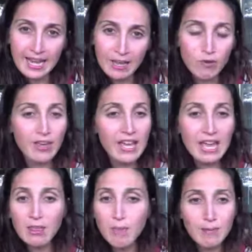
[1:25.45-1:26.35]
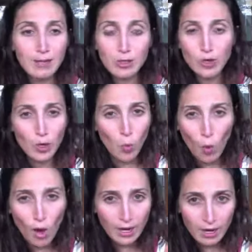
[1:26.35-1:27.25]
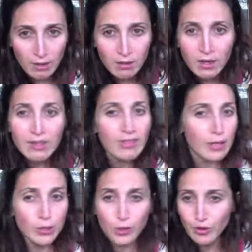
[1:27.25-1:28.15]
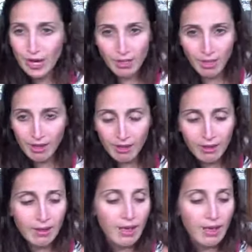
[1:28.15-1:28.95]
If you can get the baby to drink water, that's a great thing.